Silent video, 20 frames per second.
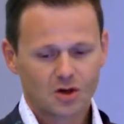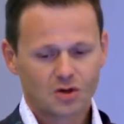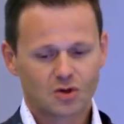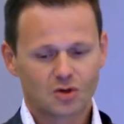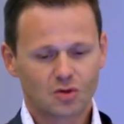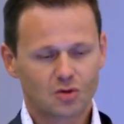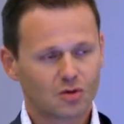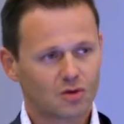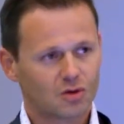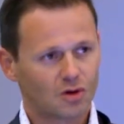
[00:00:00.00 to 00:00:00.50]

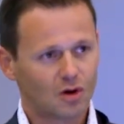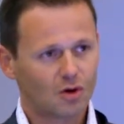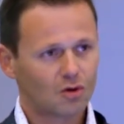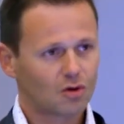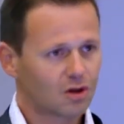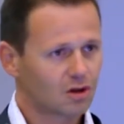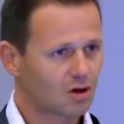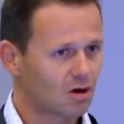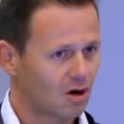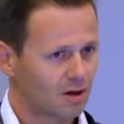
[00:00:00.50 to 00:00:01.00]
to the
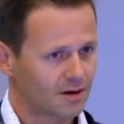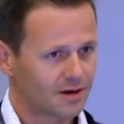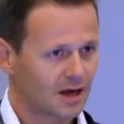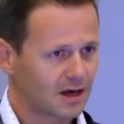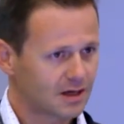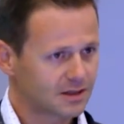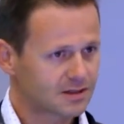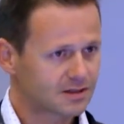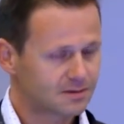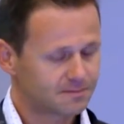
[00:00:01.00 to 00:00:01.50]
local
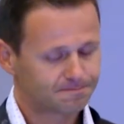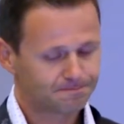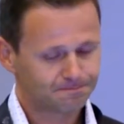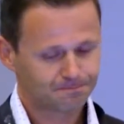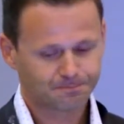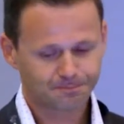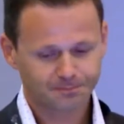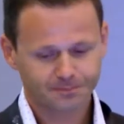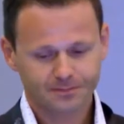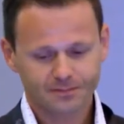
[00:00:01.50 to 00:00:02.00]
context,
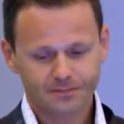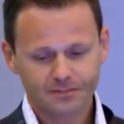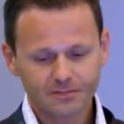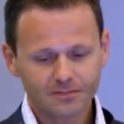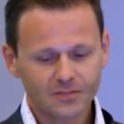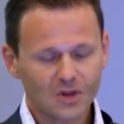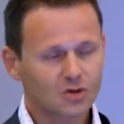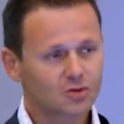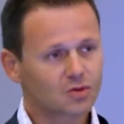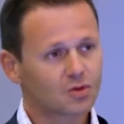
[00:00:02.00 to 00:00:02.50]

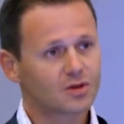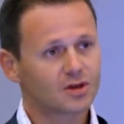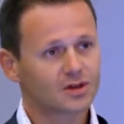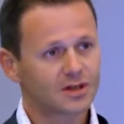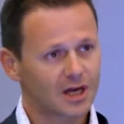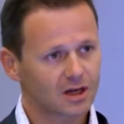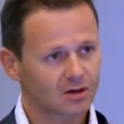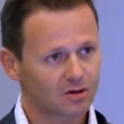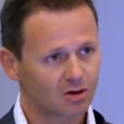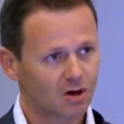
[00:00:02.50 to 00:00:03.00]
to the
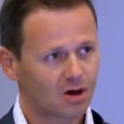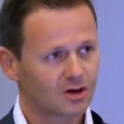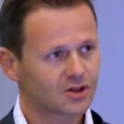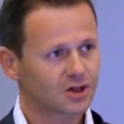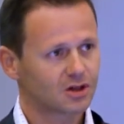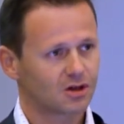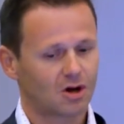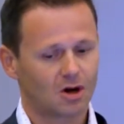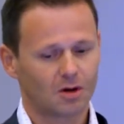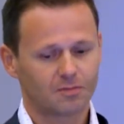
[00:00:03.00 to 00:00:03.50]

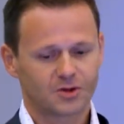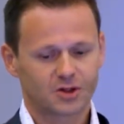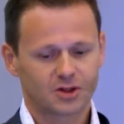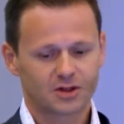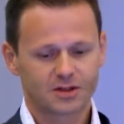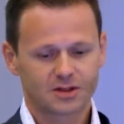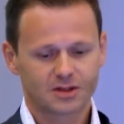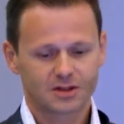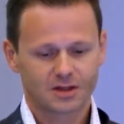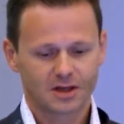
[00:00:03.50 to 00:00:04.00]
technological
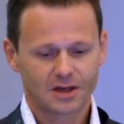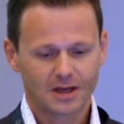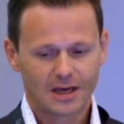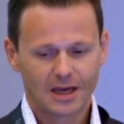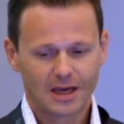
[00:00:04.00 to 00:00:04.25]
options,